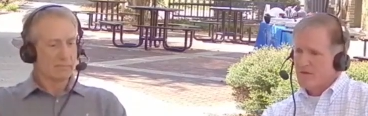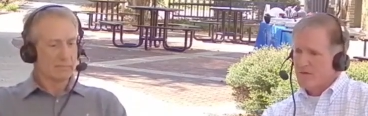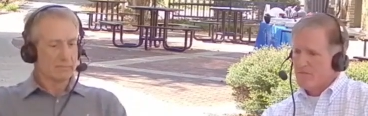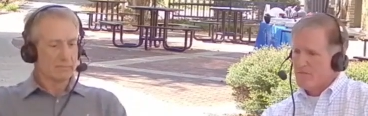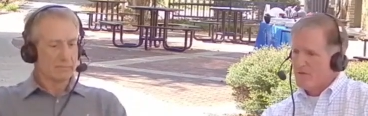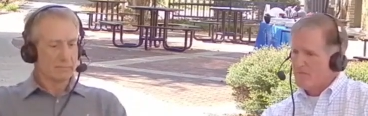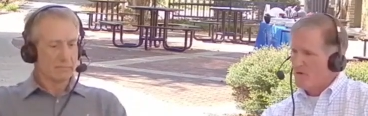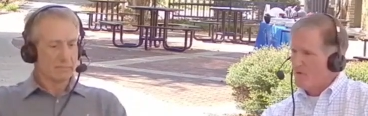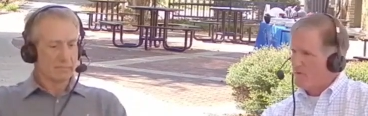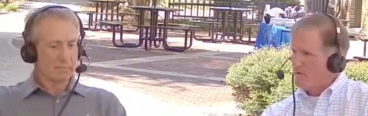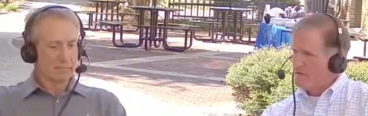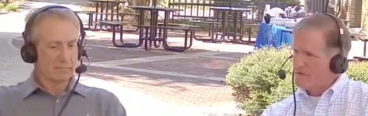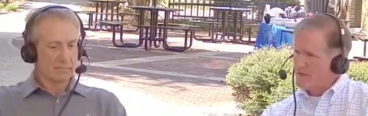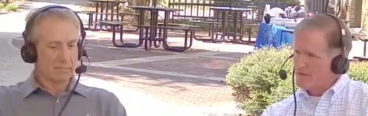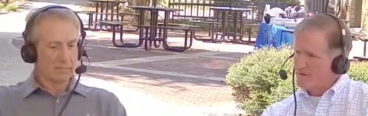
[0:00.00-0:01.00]
Speaker 1: so I'm
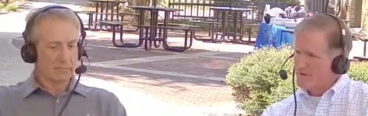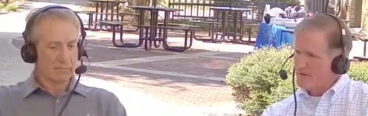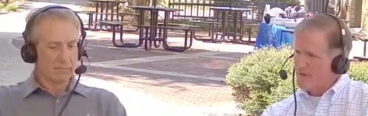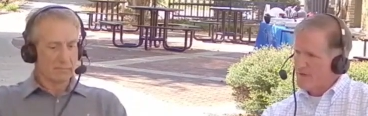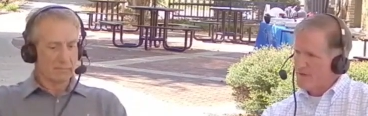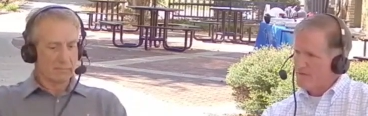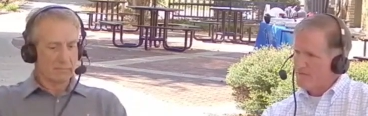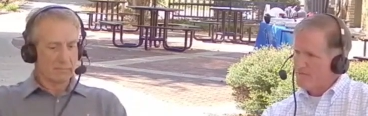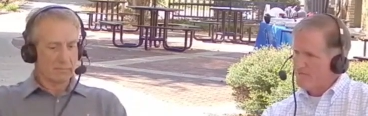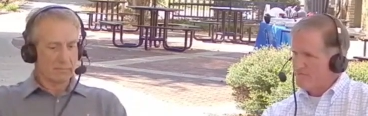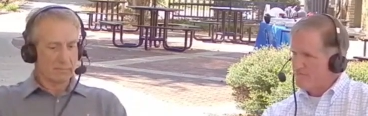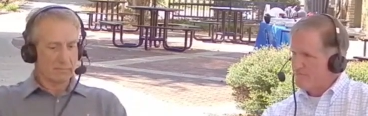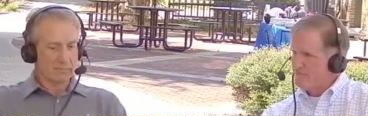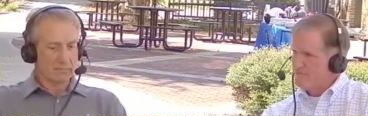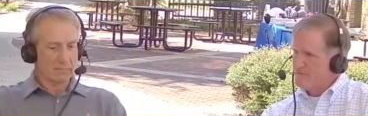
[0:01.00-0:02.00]
going to look into that,
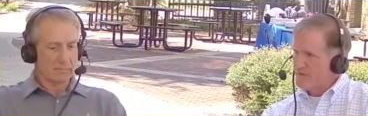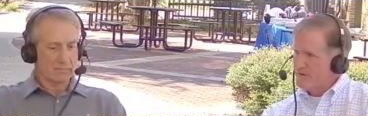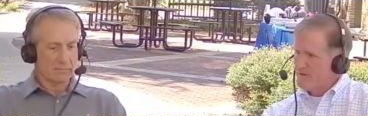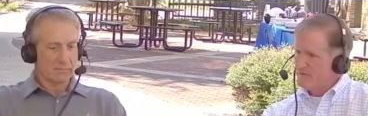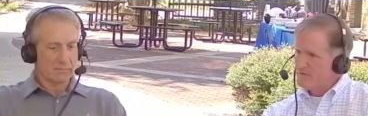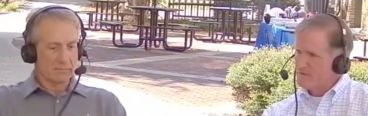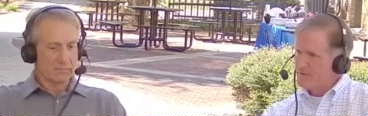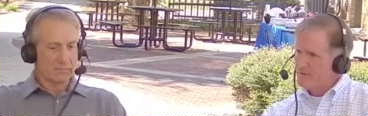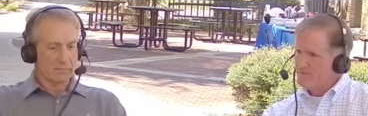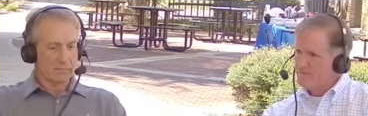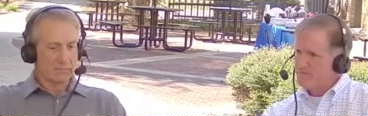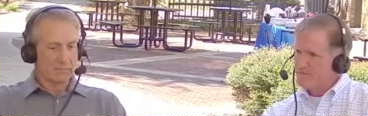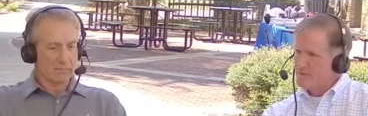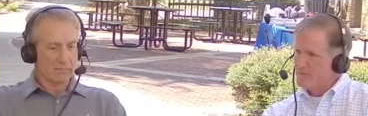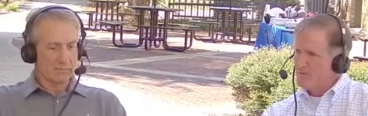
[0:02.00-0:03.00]
you know, and see
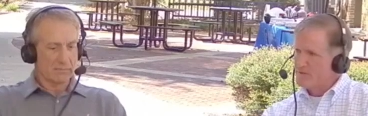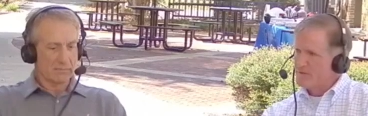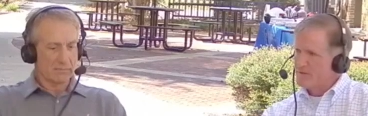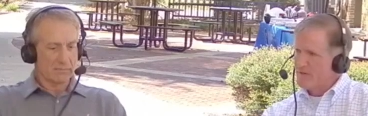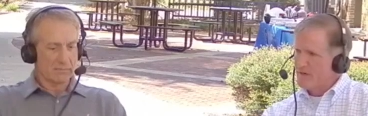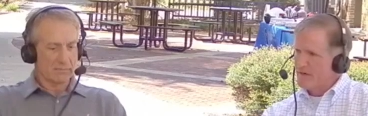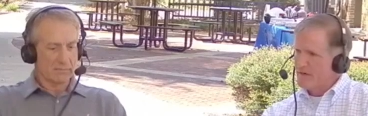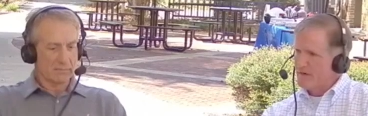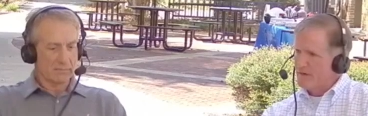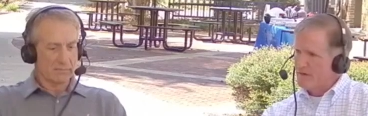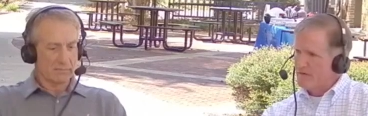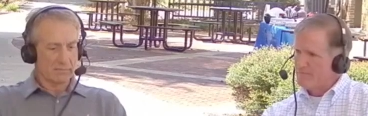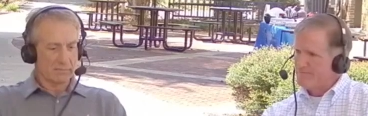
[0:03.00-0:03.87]
what's there.